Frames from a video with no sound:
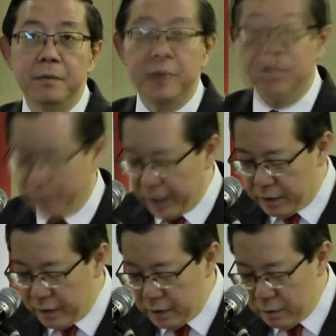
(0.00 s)
be
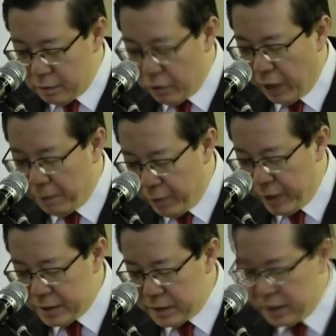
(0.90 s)
effected to
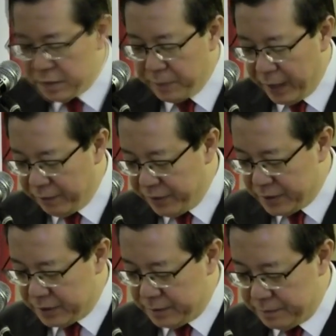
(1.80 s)
embrace its
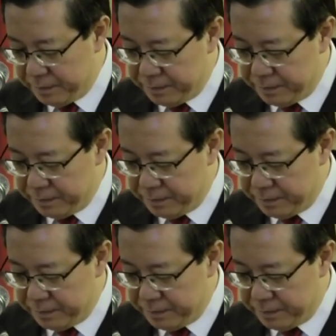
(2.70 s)
benefits.